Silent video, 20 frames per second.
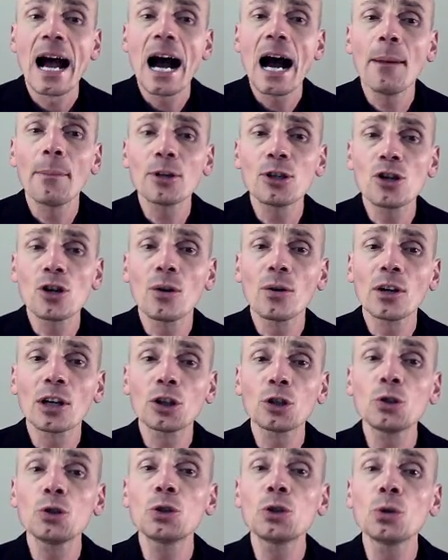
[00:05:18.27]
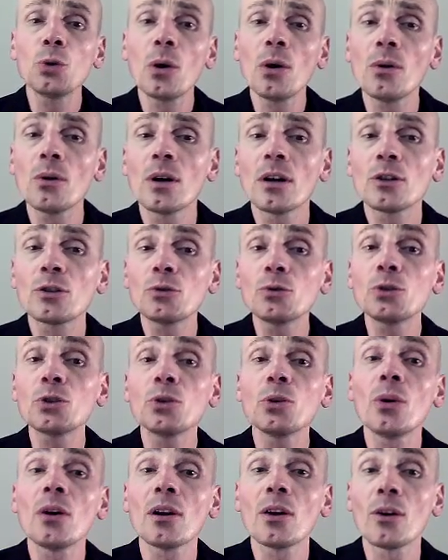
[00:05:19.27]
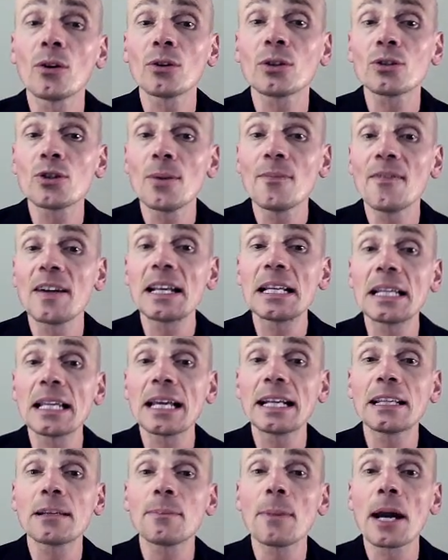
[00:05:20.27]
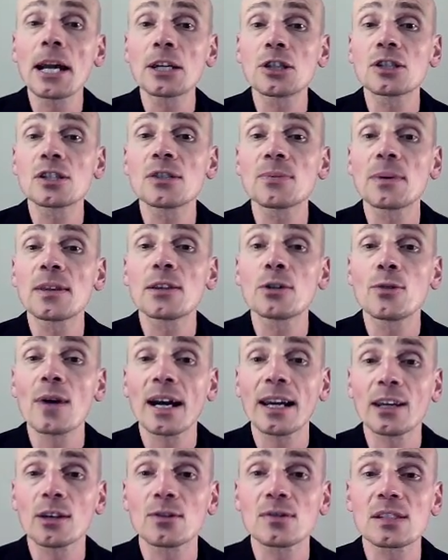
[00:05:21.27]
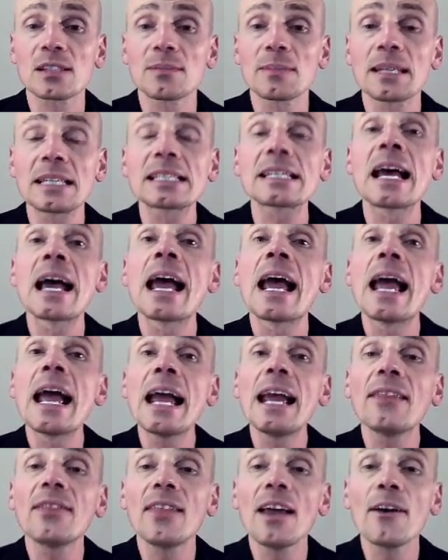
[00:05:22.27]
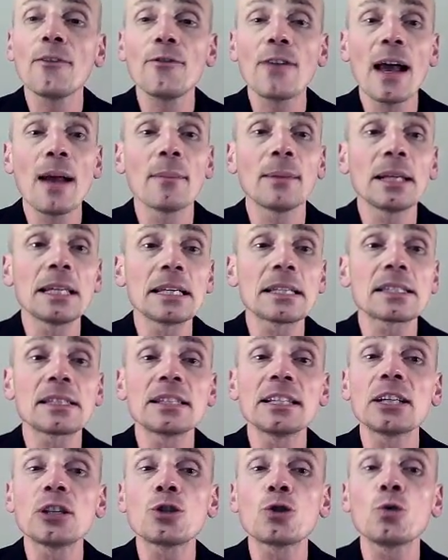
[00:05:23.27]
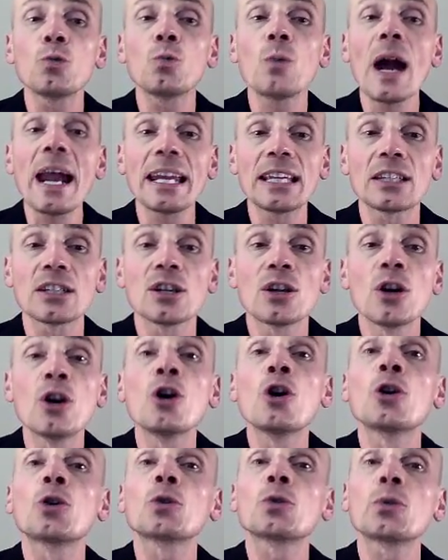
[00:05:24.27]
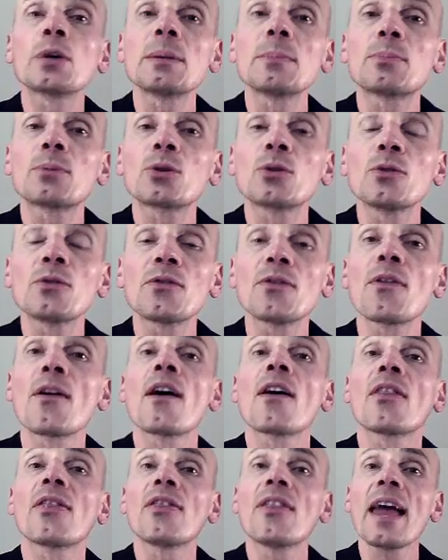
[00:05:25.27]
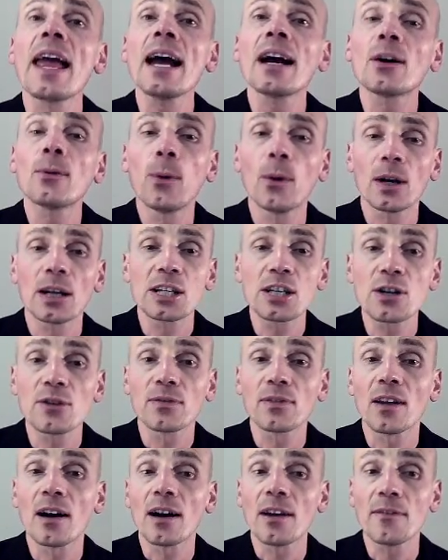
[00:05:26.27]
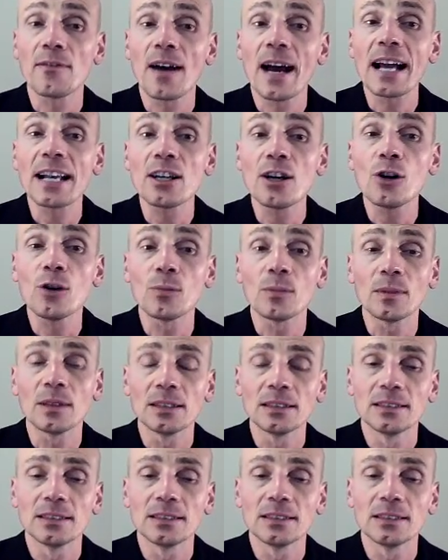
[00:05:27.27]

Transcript: How much longer do your, do your long-term ventilated patients with tracheostomies and their families need to wait to improve their quality of life at home?